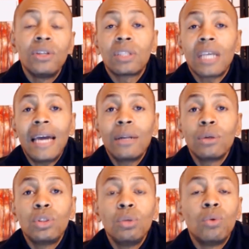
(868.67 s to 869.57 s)
Your
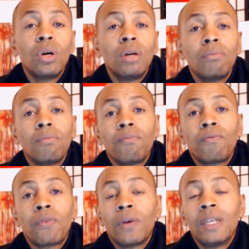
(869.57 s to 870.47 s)
titles, you want,
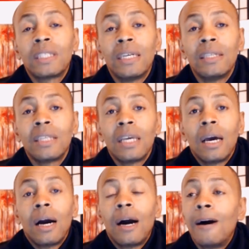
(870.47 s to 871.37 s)
for instance,
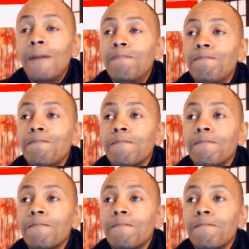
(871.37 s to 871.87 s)
a